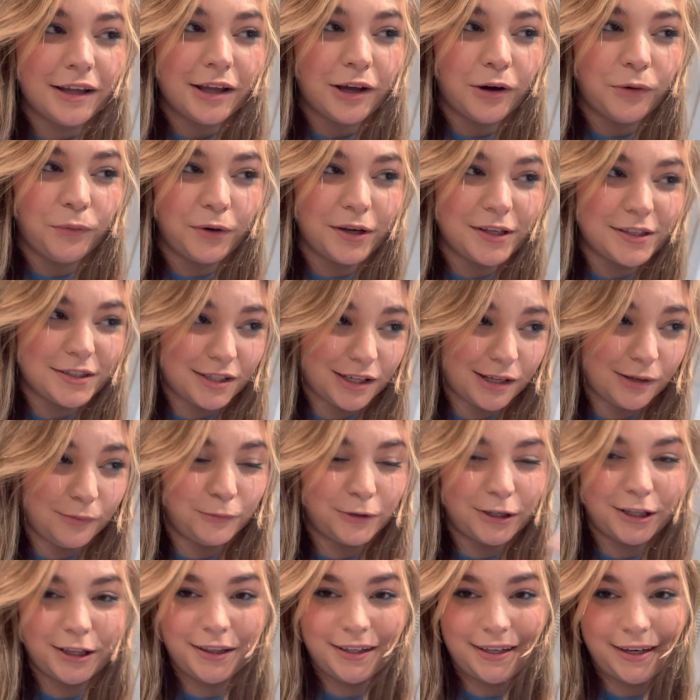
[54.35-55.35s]
with
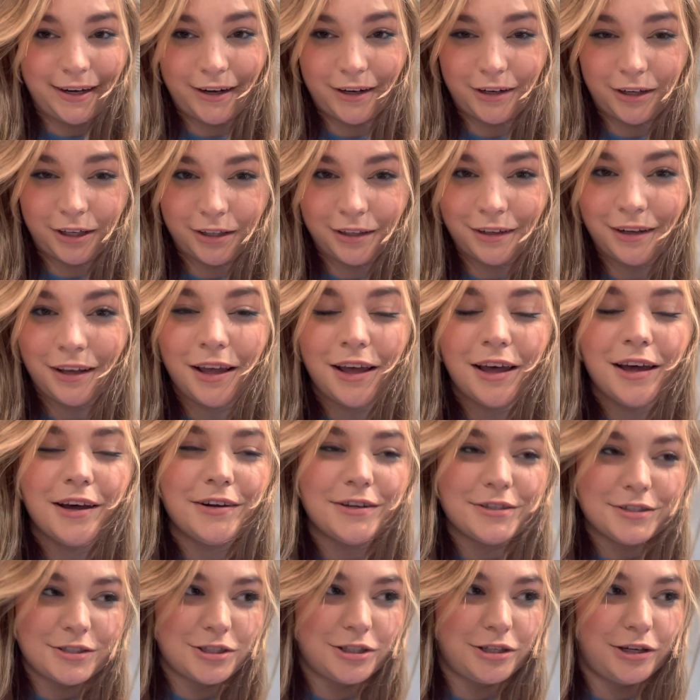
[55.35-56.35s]
someone there,
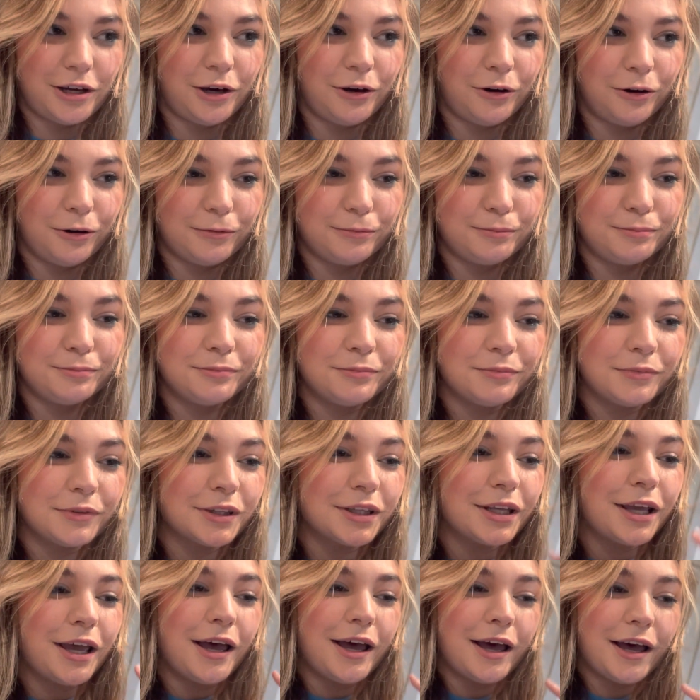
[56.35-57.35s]
so
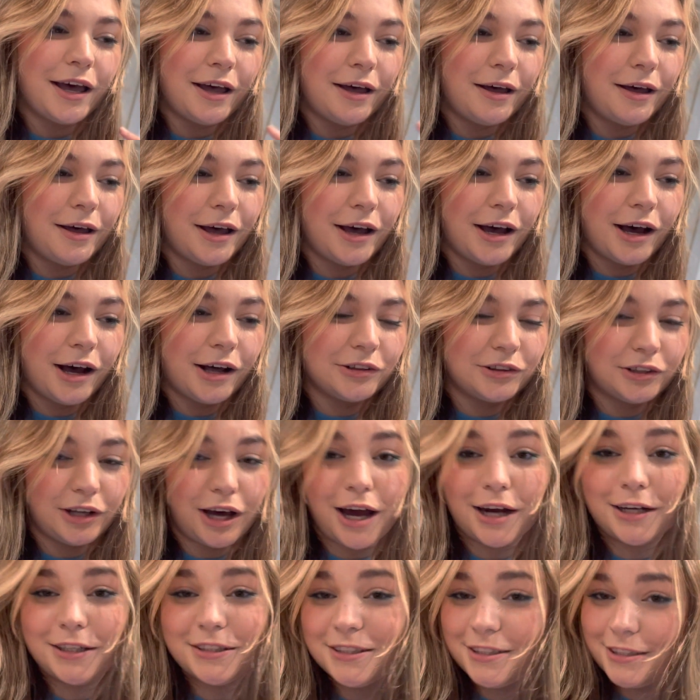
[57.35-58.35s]
a
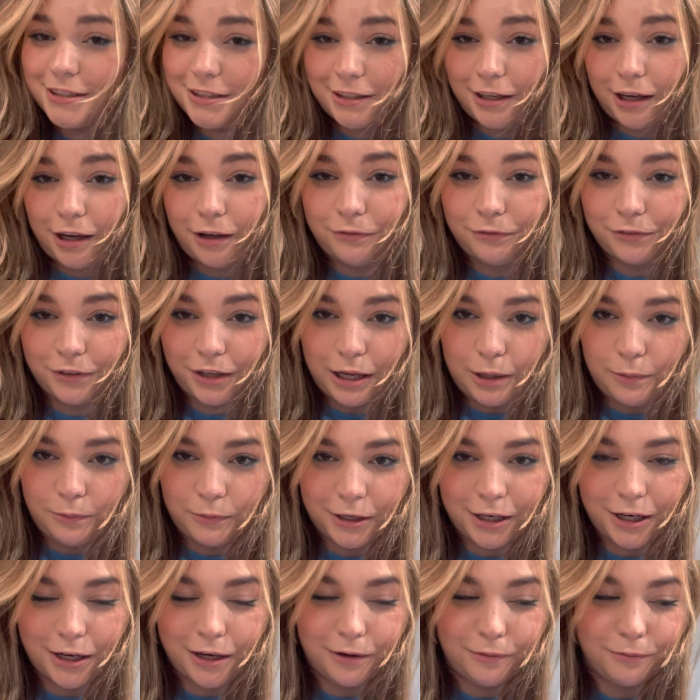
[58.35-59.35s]
lot of stuff coming
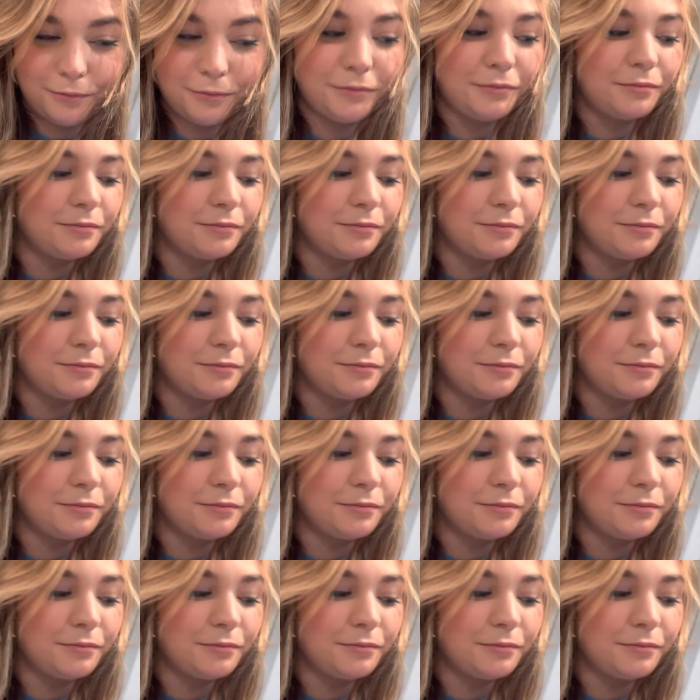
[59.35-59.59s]
up.